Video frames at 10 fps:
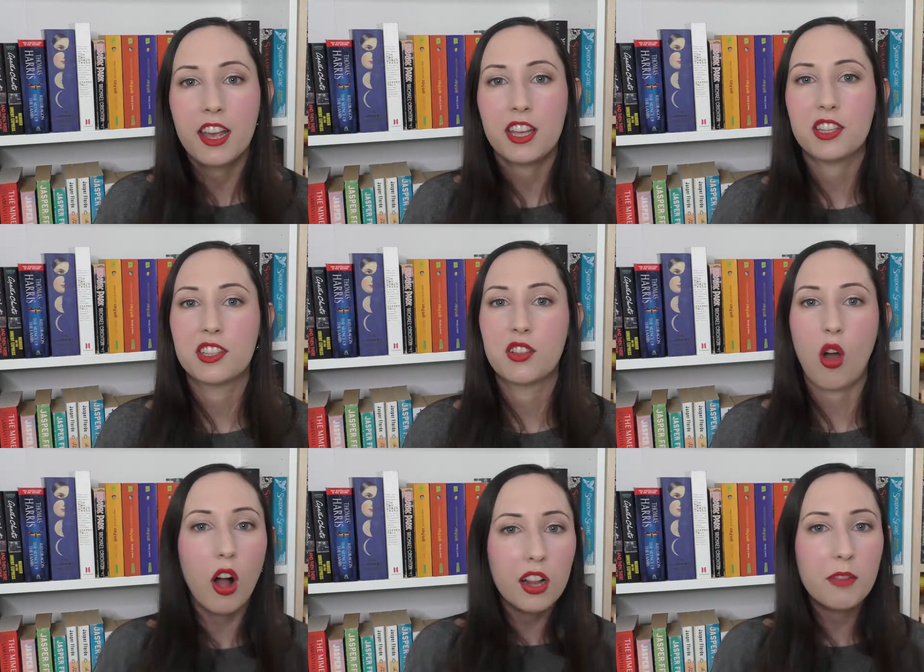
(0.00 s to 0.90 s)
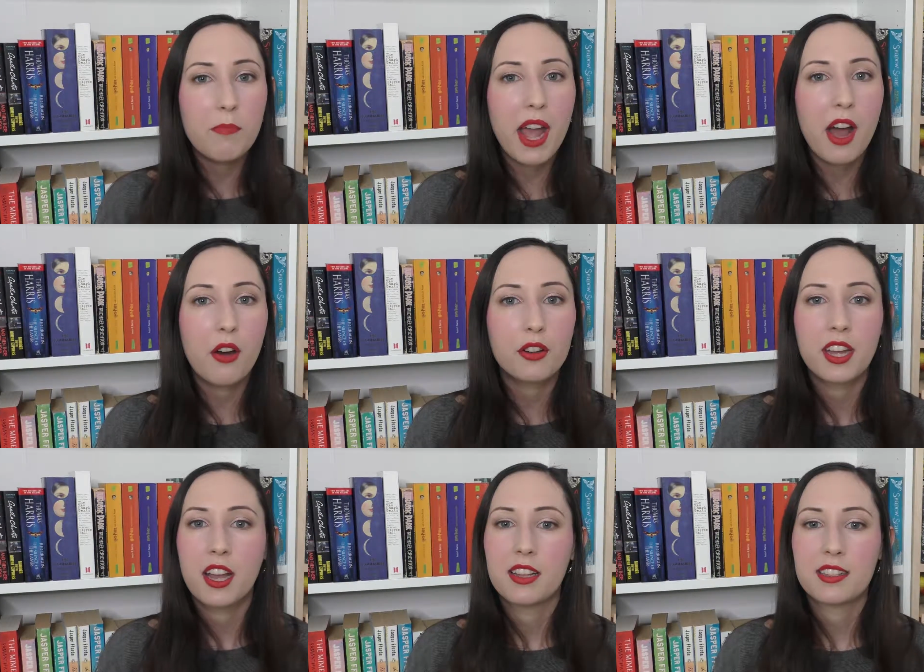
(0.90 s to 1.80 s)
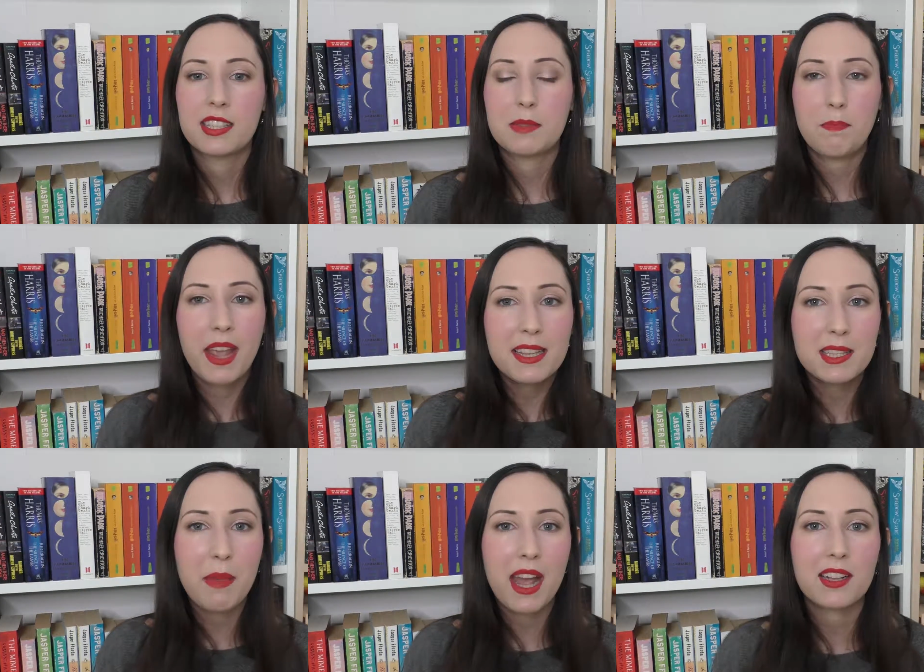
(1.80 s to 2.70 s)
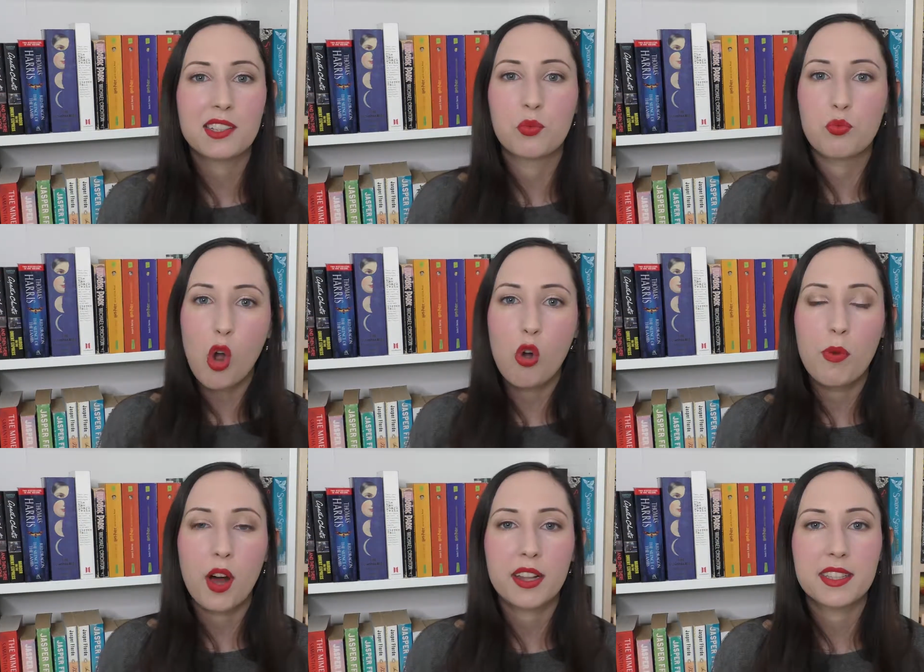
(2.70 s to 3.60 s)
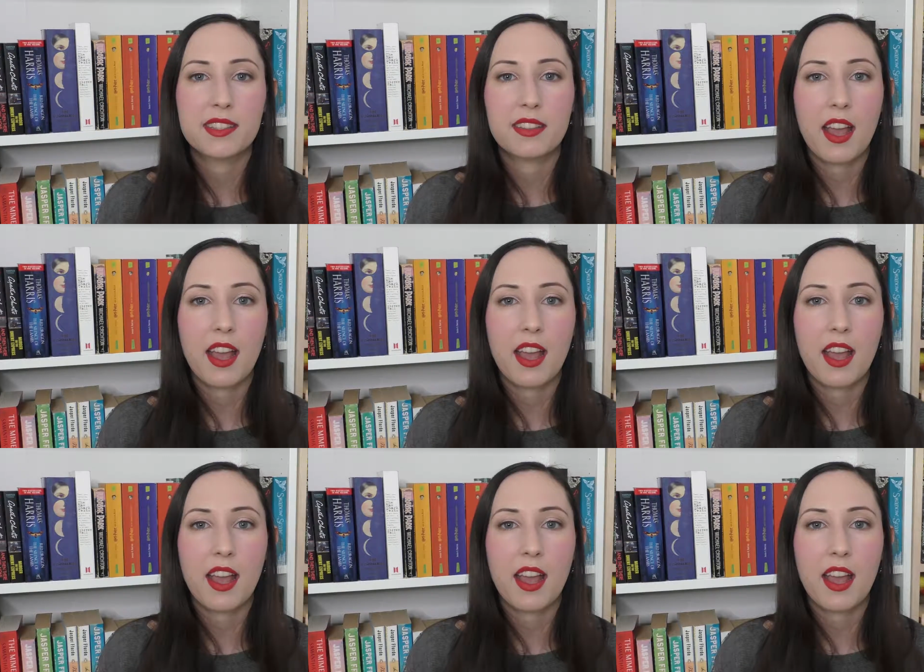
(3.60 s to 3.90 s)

is all about space battles, robots,